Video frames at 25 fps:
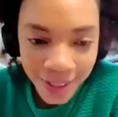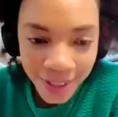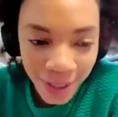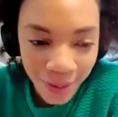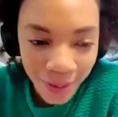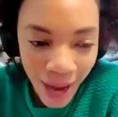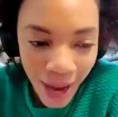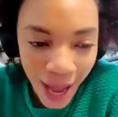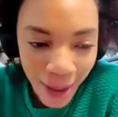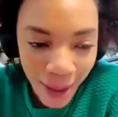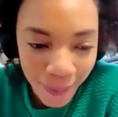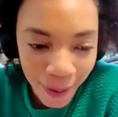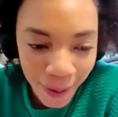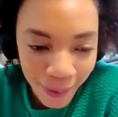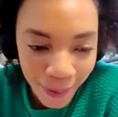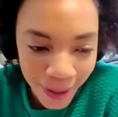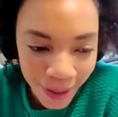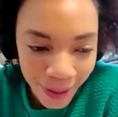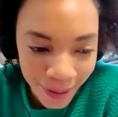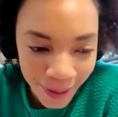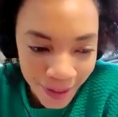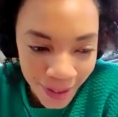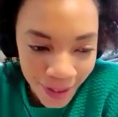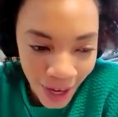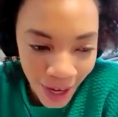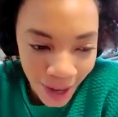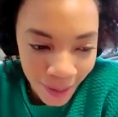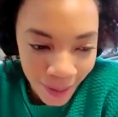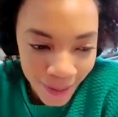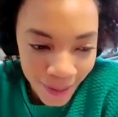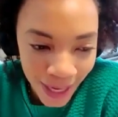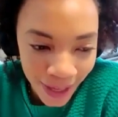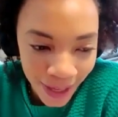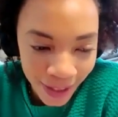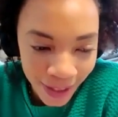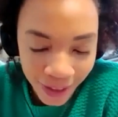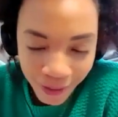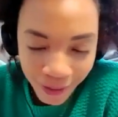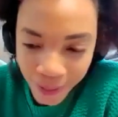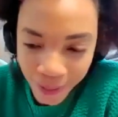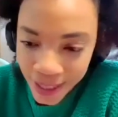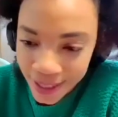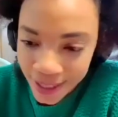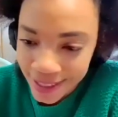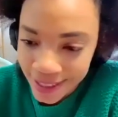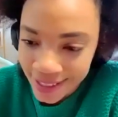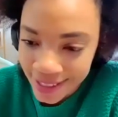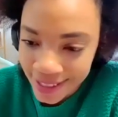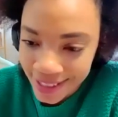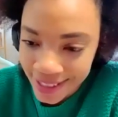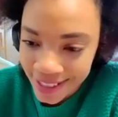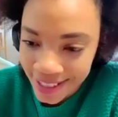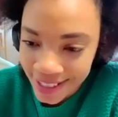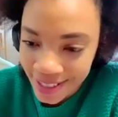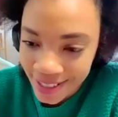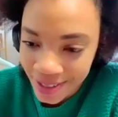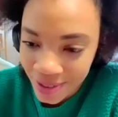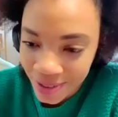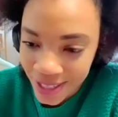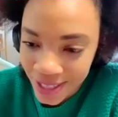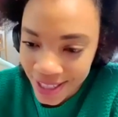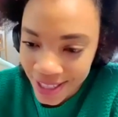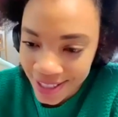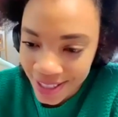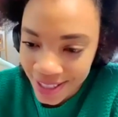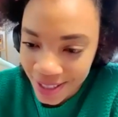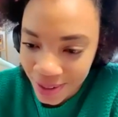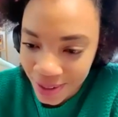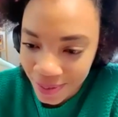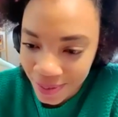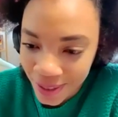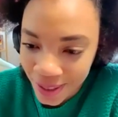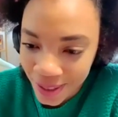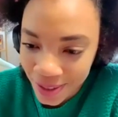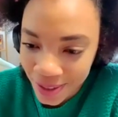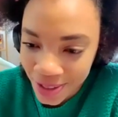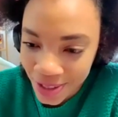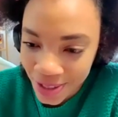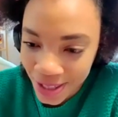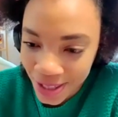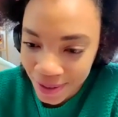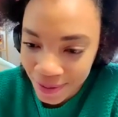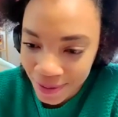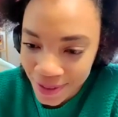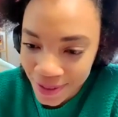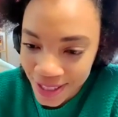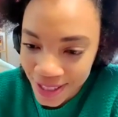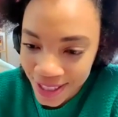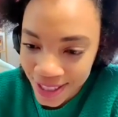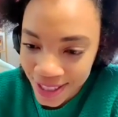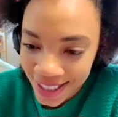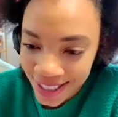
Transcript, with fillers: are you happy with your job now that you've made this, this crazy career shift?